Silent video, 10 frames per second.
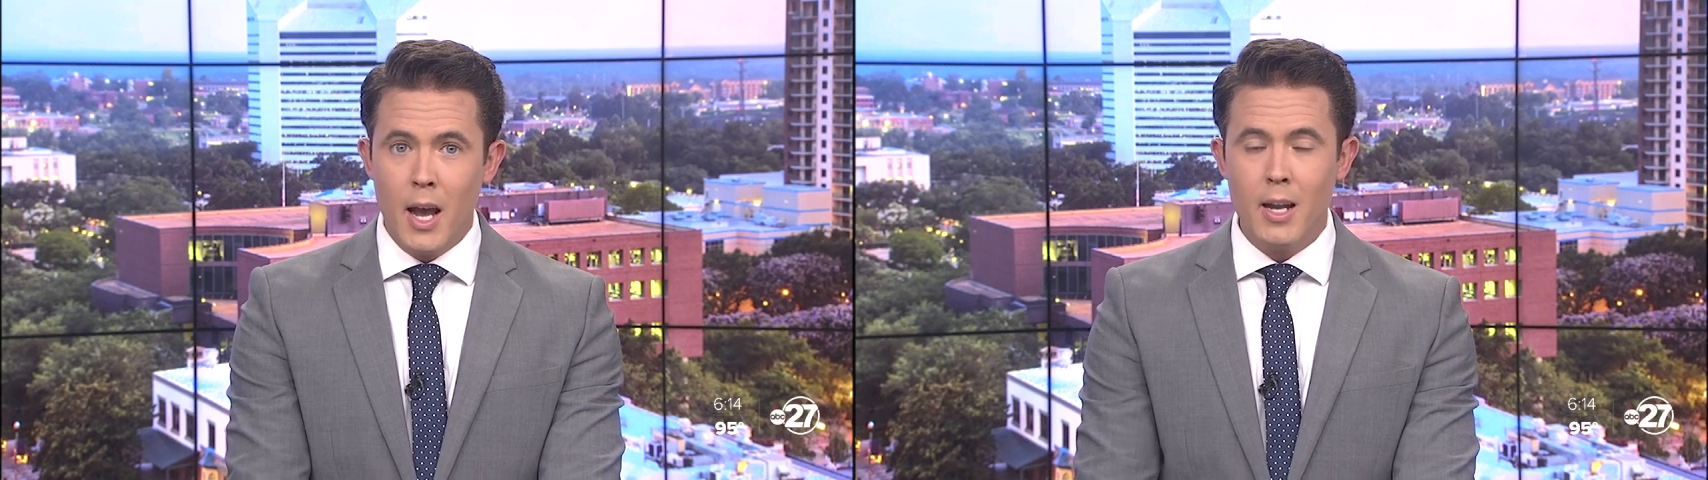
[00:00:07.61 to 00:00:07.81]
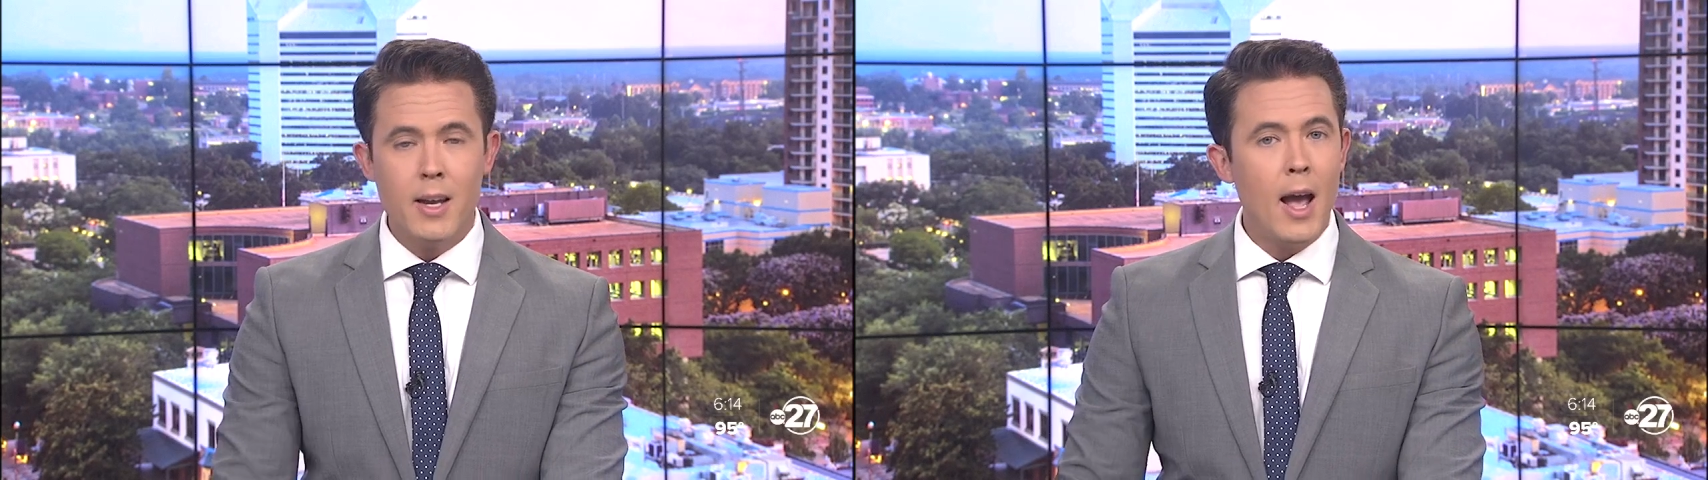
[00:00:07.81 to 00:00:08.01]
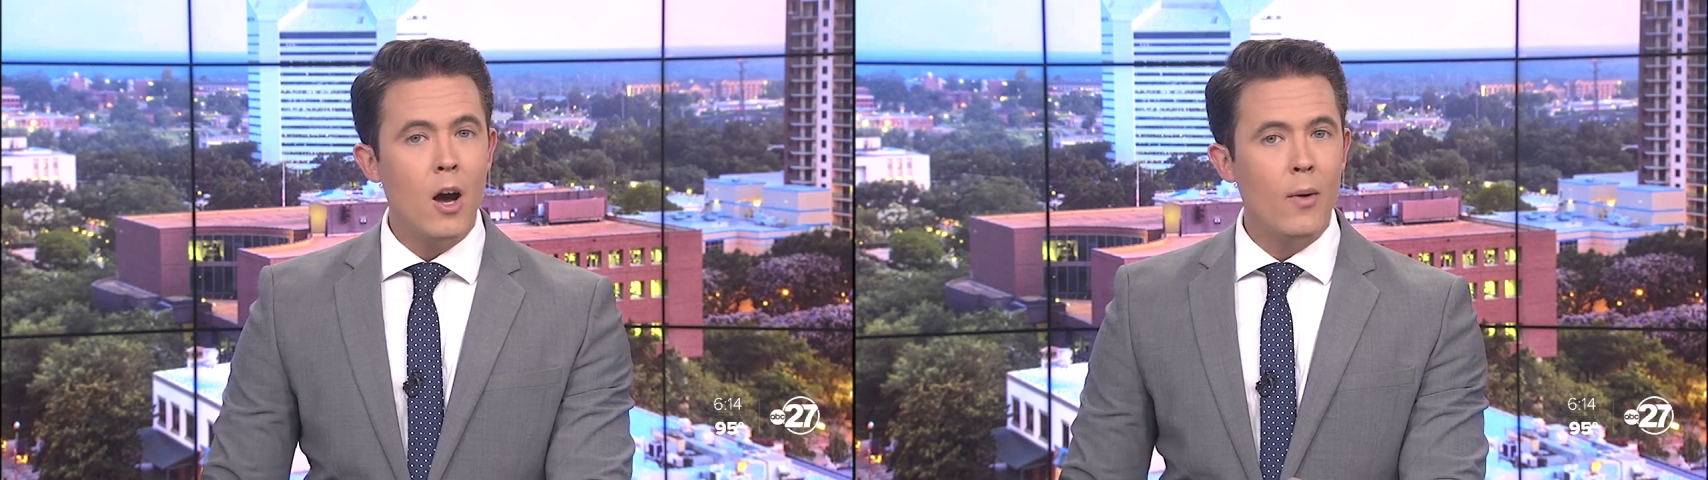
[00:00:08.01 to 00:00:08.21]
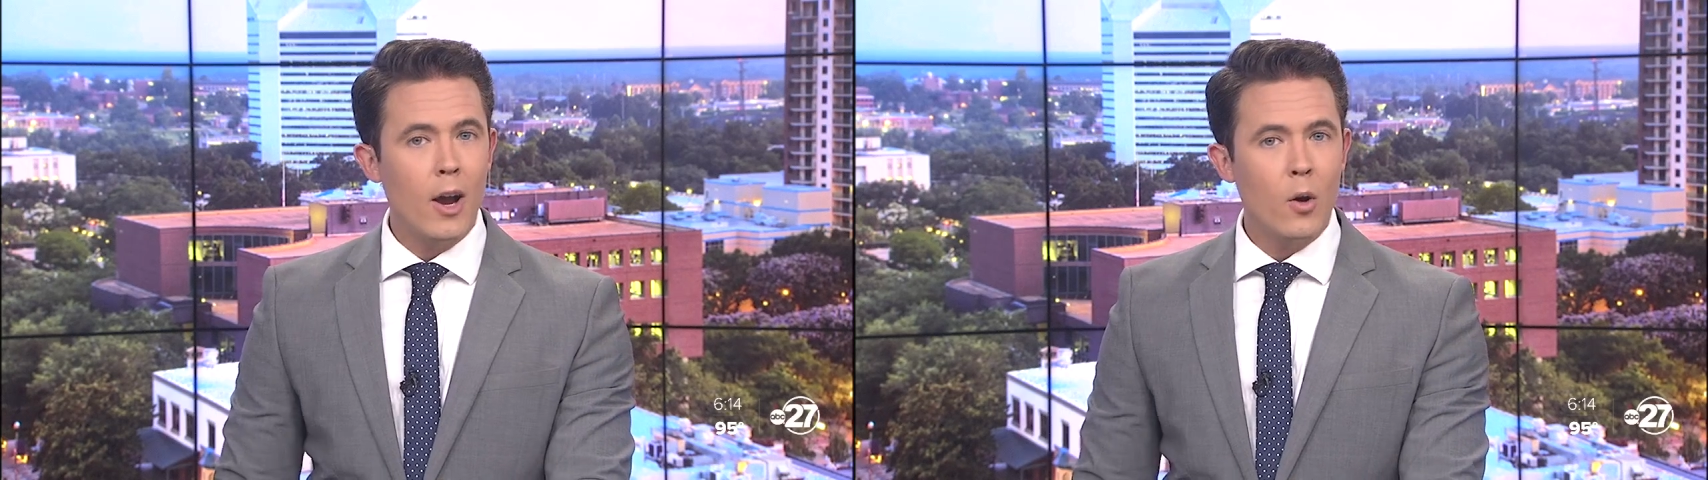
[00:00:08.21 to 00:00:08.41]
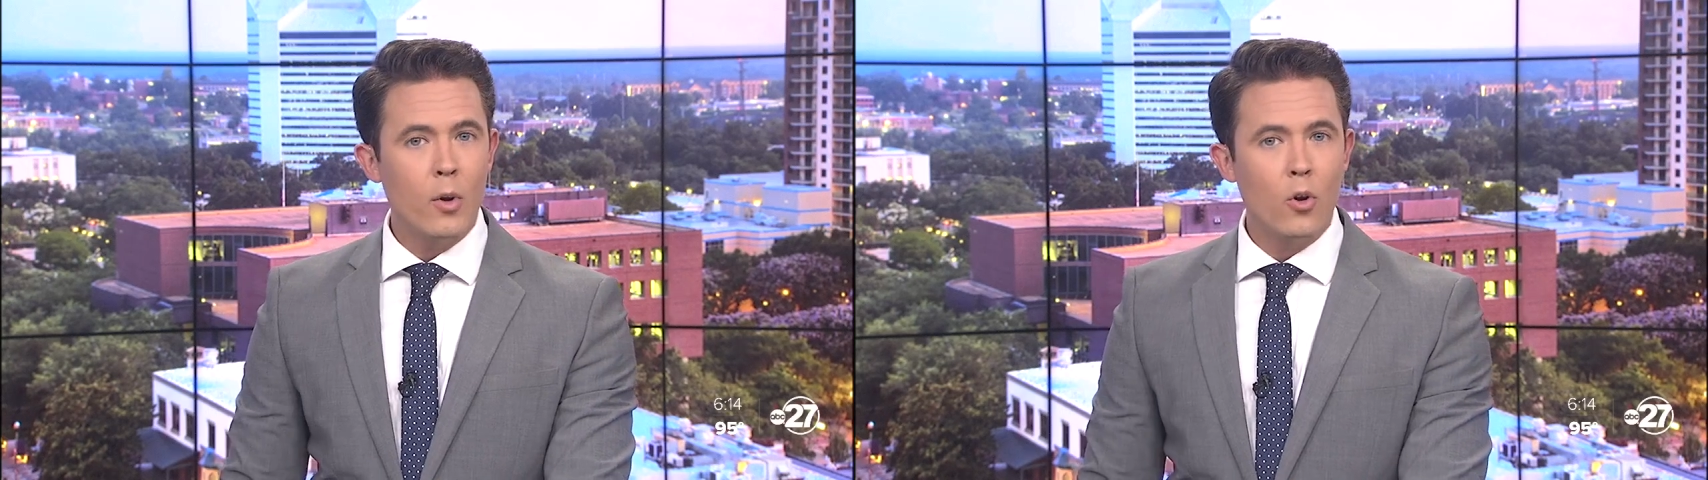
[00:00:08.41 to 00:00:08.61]
And now
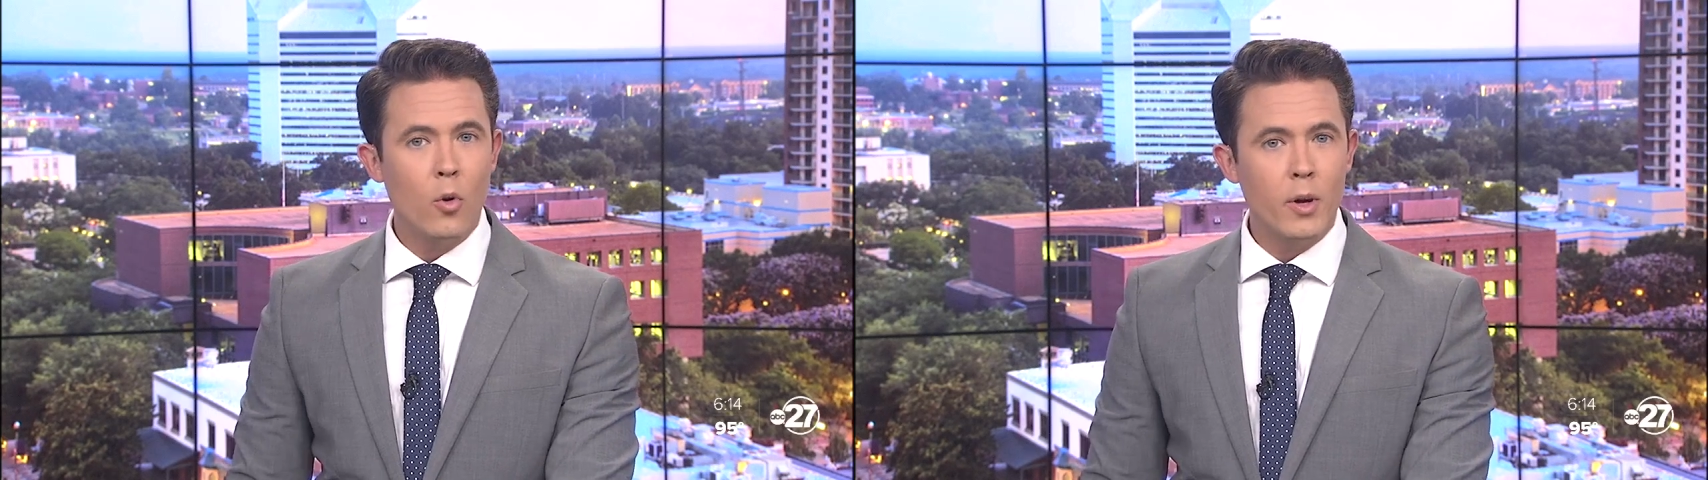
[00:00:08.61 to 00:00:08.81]
area